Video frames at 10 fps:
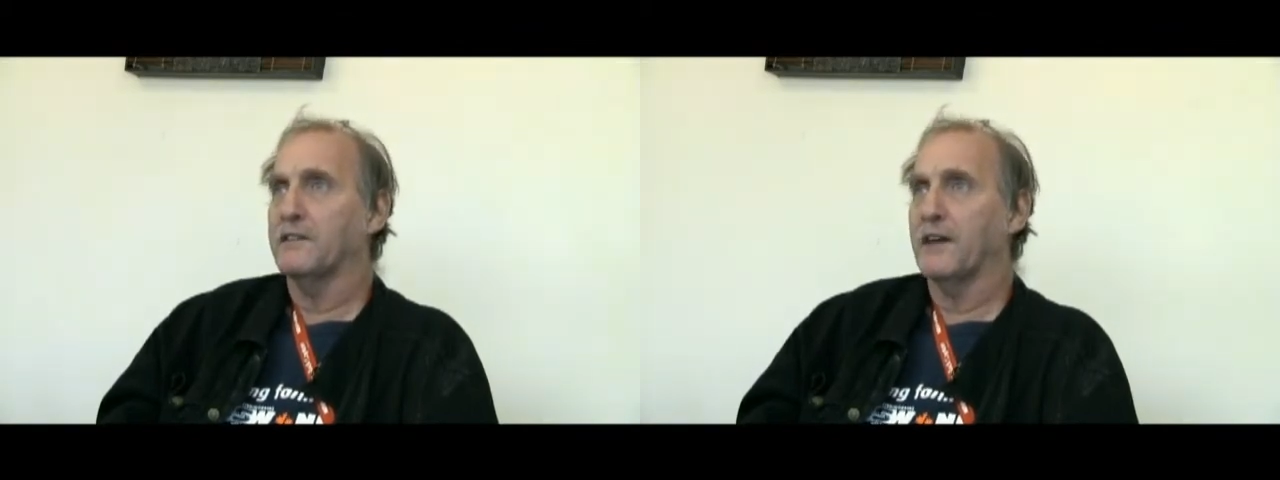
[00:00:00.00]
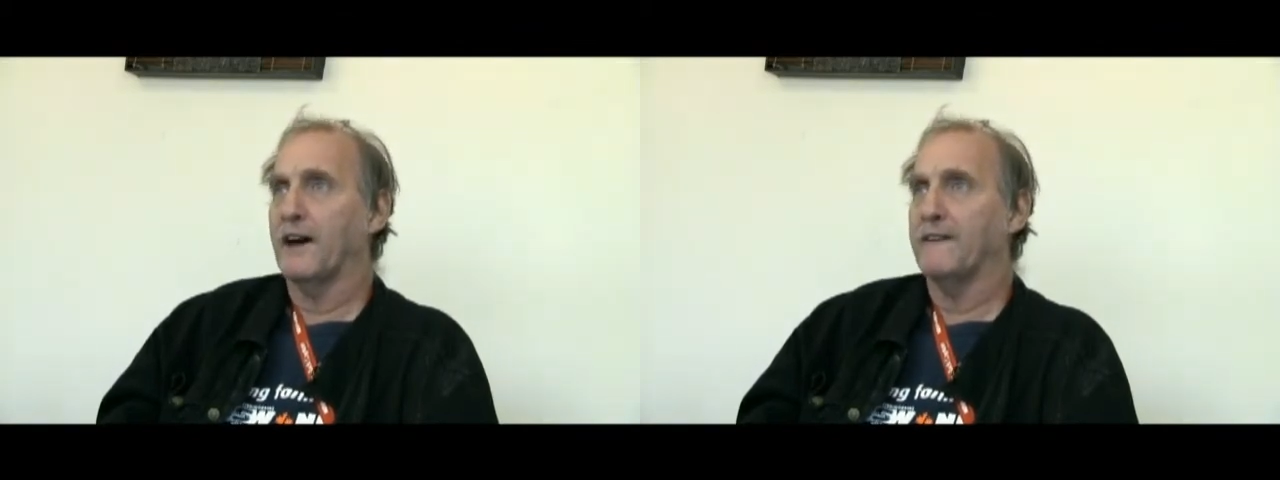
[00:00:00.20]

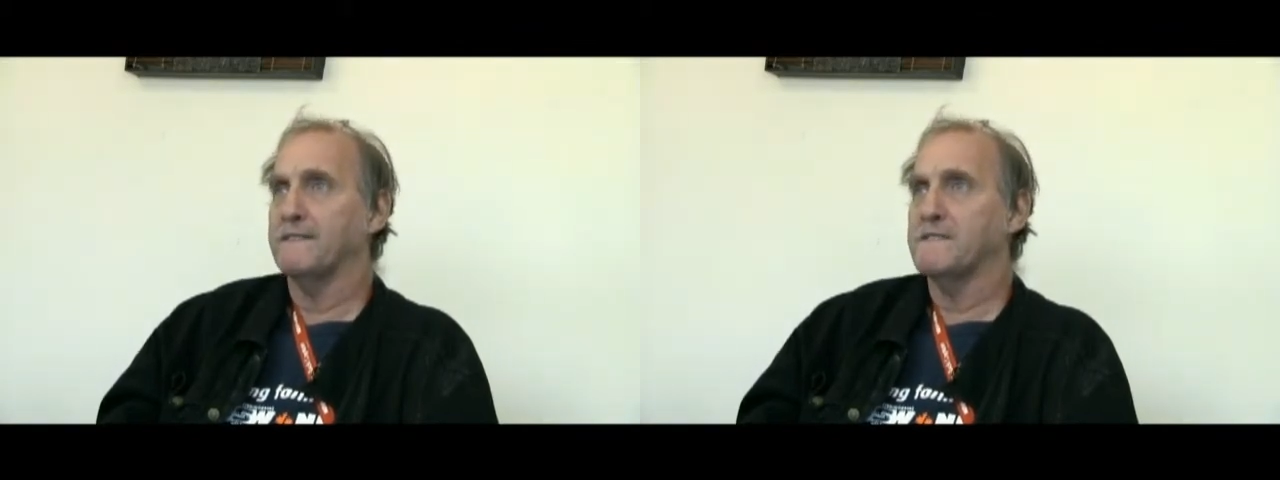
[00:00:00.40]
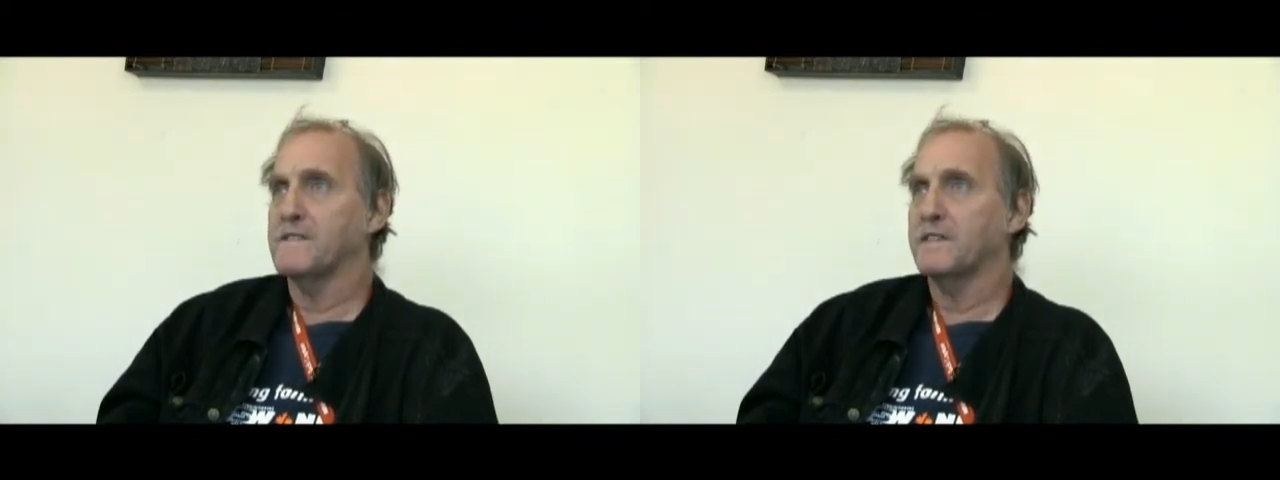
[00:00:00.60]
that
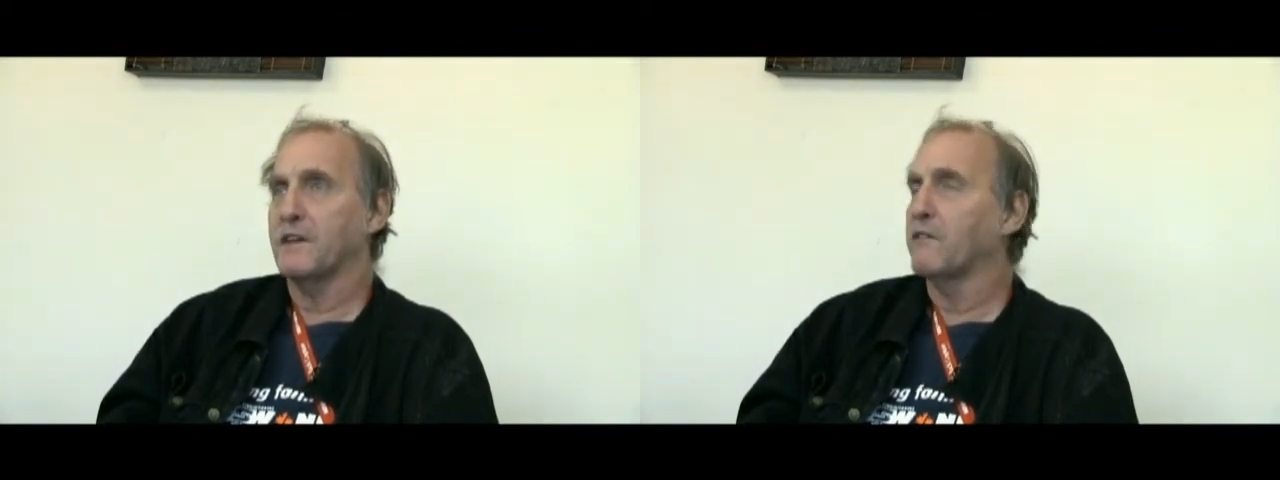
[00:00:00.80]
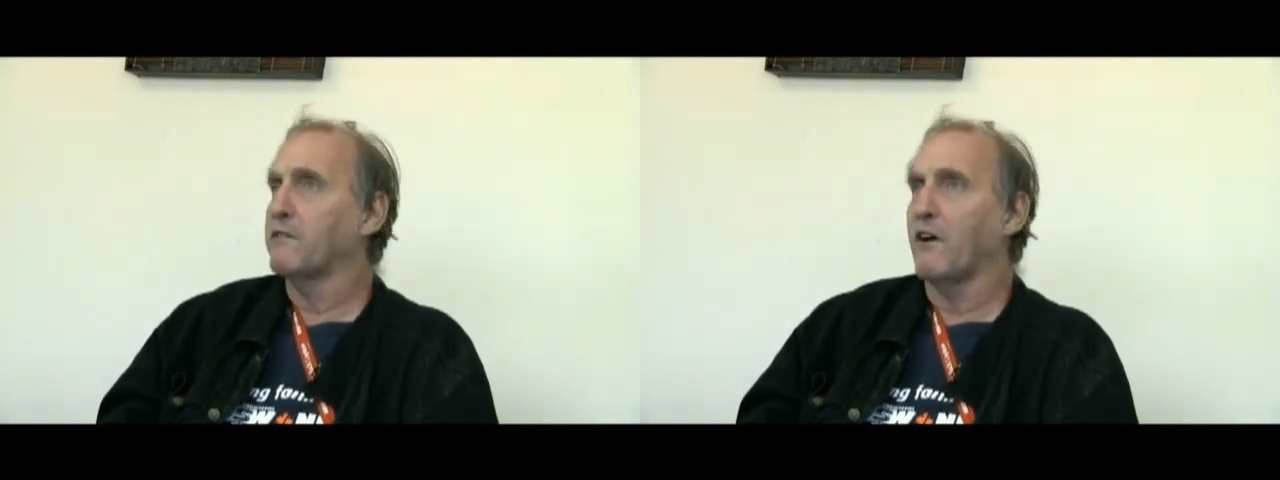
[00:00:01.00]

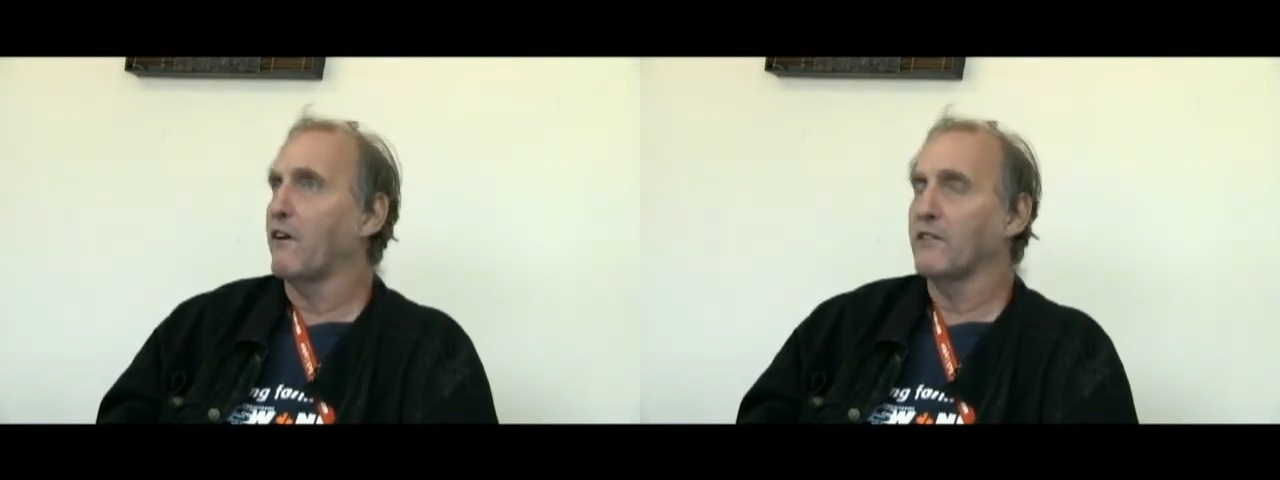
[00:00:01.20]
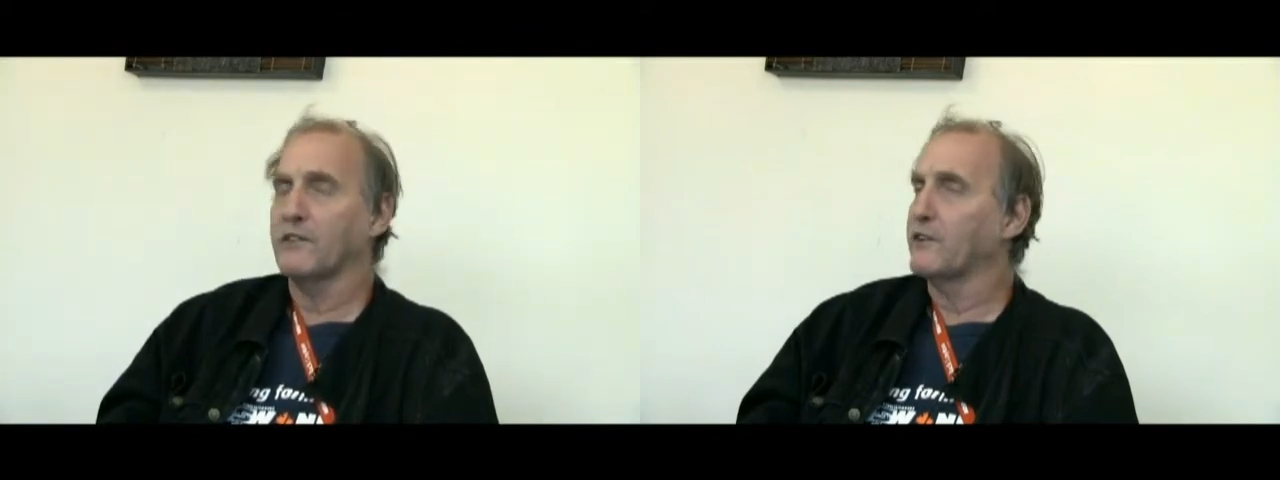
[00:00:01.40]
don't
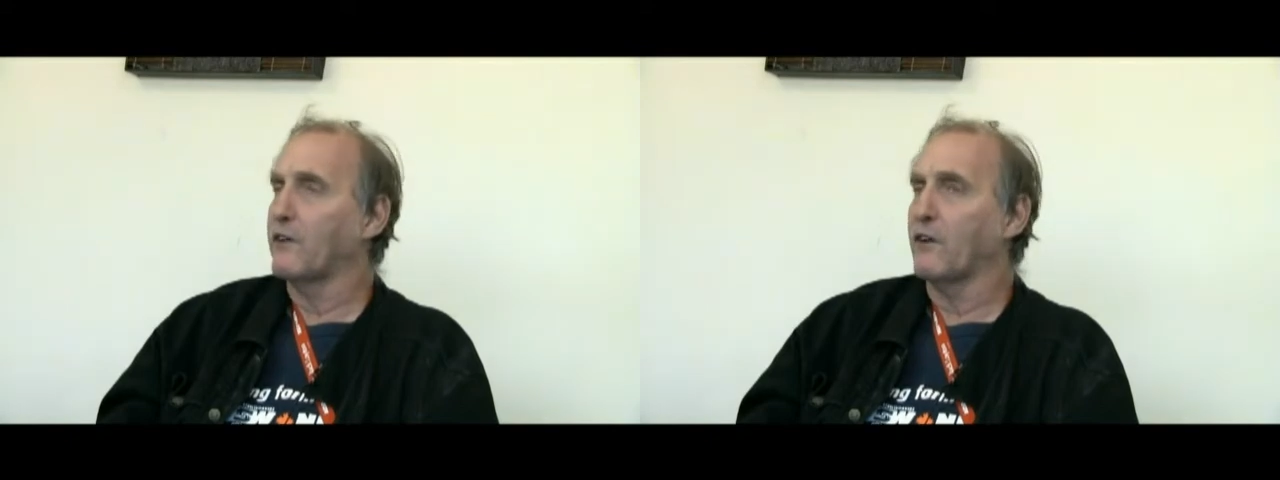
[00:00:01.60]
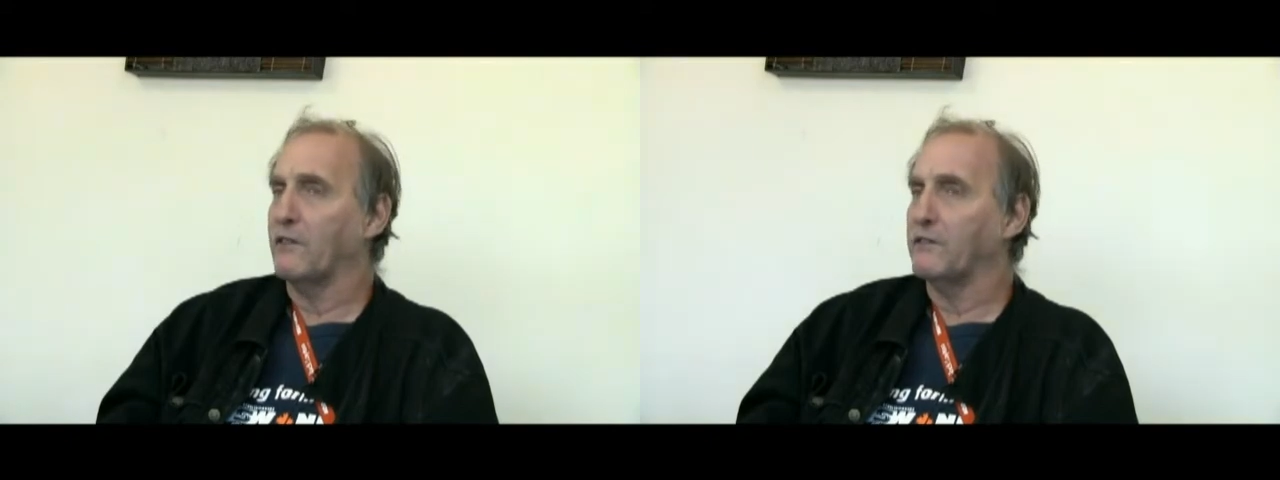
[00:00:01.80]
follow the
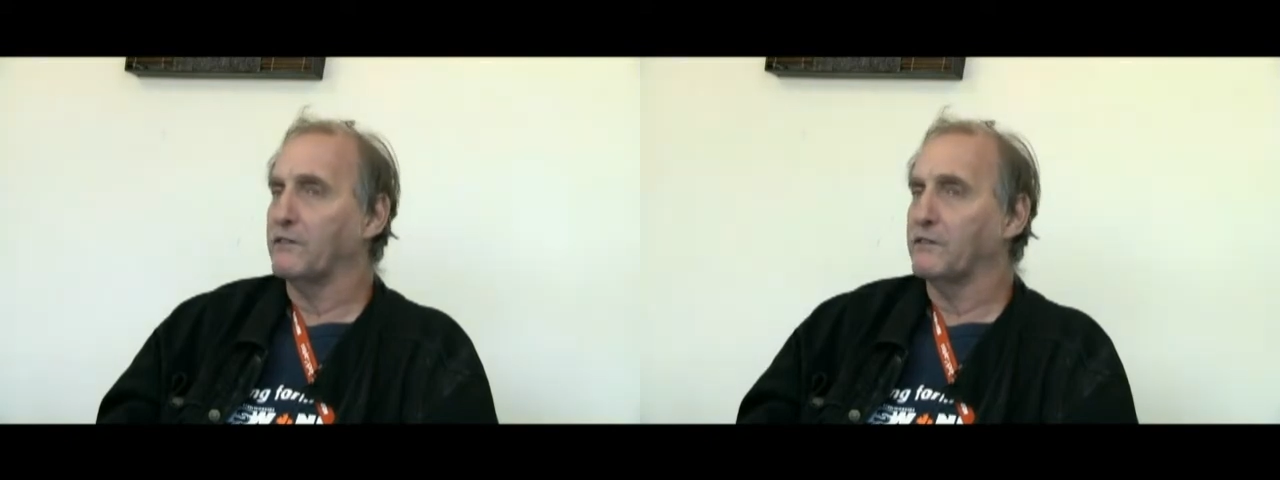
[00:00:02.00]
norm,